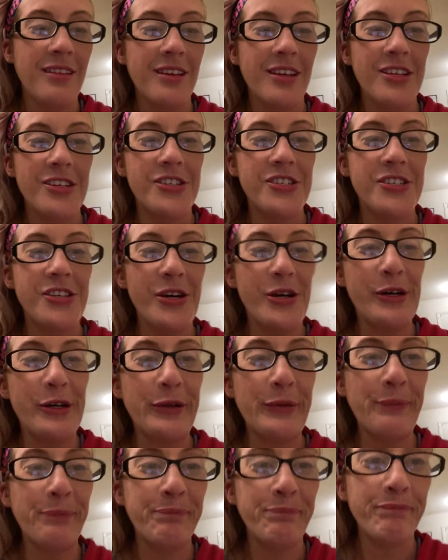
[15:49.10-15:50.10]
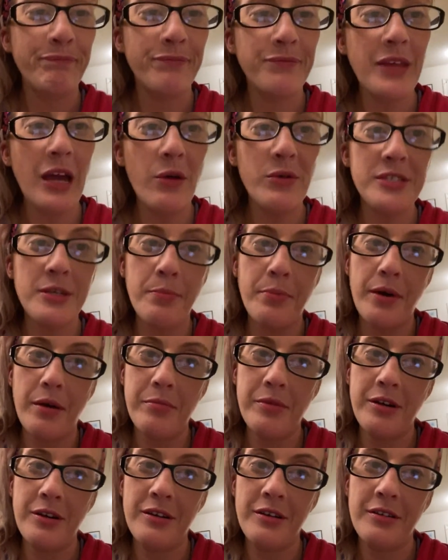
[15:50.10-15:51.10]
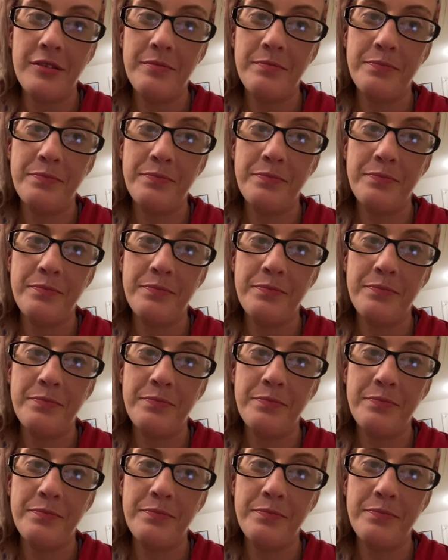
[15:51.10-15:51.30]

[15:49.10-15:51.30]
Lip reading: So that was a bummer,